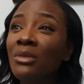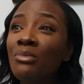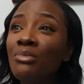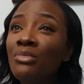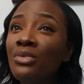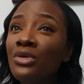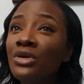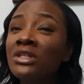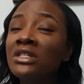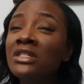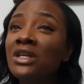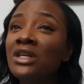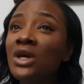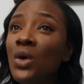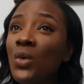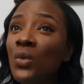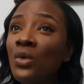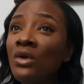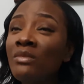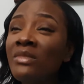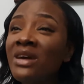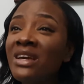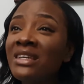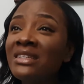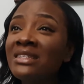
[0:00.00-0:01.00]
but
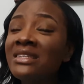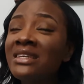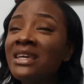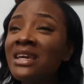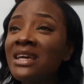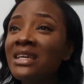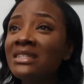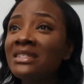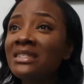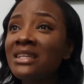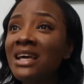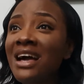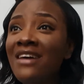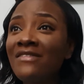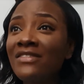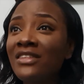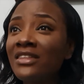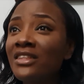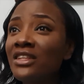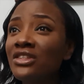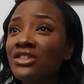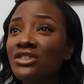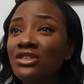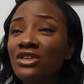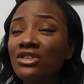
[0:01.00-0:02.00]
with my CS, after
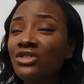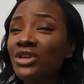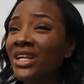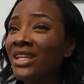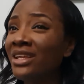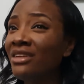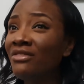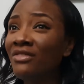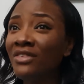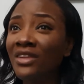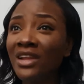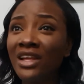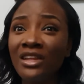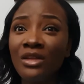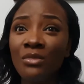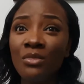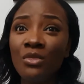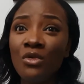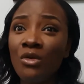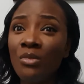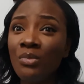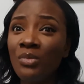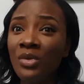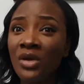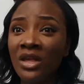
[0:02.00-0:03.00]
the surgery, I didn't feel any
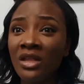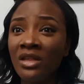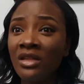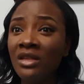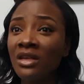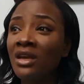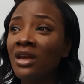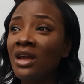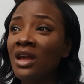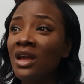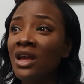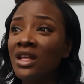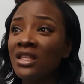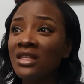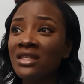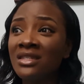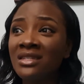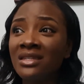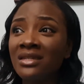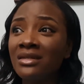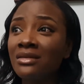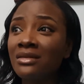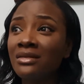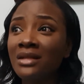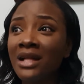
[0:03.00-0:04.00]
more pain
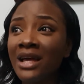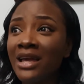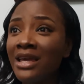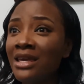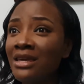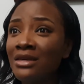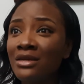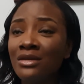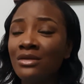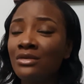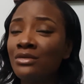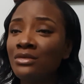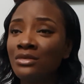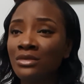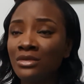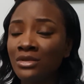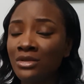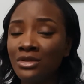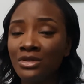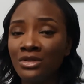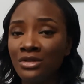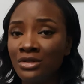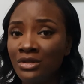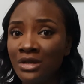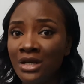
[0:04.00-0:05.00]
till I healed.
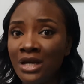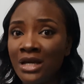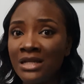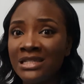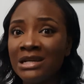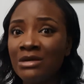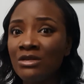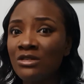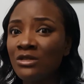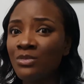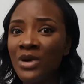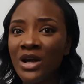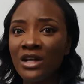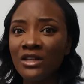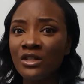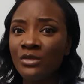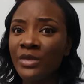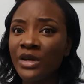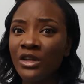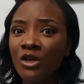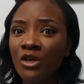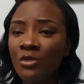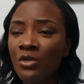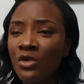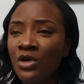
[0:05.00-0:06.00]
I was back to
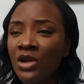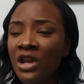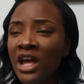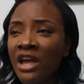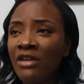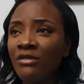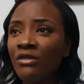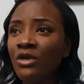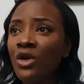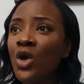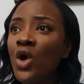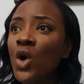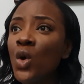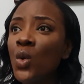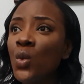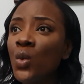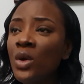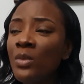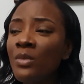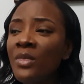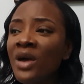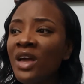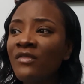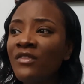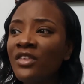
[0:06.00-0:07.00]
my normal life.
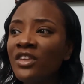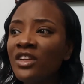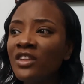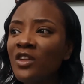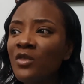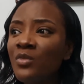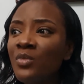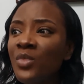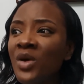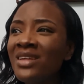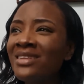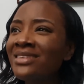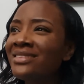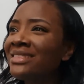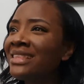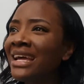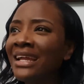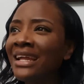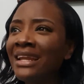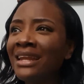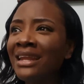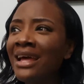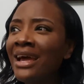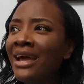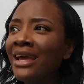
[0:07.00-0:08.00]
With my vaginal birth,
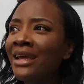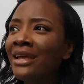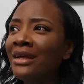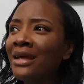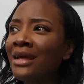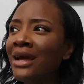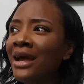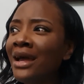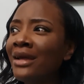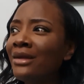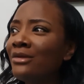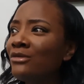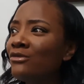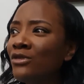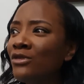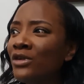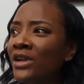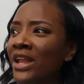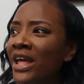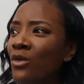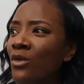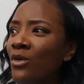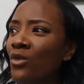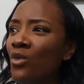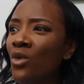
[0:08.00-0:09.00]
for
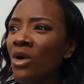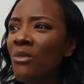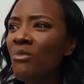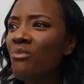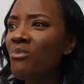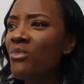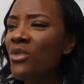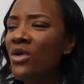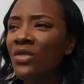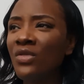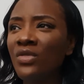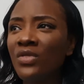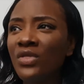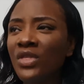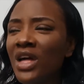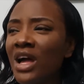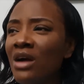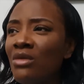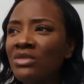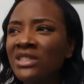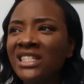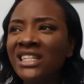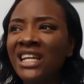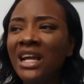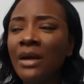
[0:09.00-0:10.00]
like 1 month, I
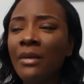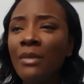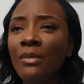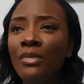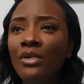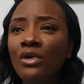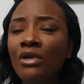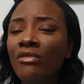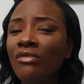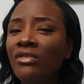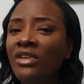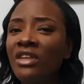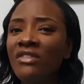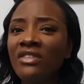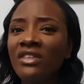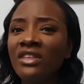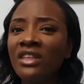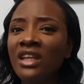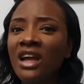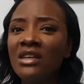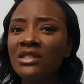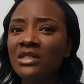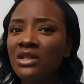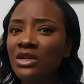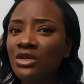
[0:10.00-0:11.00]
was incapable of leaving
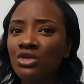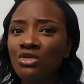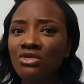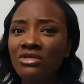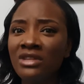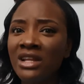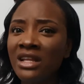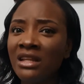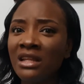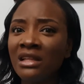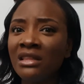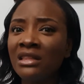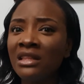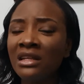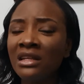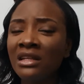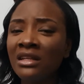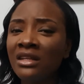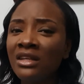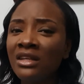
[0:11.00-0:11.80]
the house or doing anything.